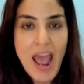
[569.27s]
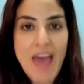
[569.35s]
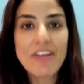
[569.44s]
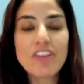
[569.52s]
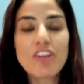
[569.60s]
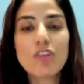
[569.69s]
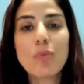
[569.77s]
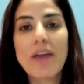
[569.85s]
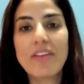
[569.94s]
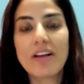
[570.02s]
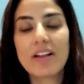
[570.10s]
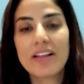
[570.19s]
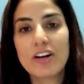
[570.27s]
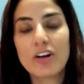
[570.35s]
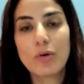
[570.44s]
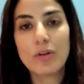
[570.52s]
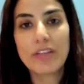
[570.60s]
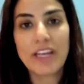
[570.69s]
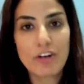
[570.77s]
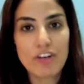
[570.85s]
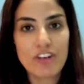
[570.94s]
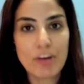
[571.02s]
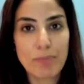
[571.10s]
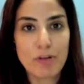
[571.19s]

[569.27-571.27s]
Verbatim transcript: And this is why the clerical leadership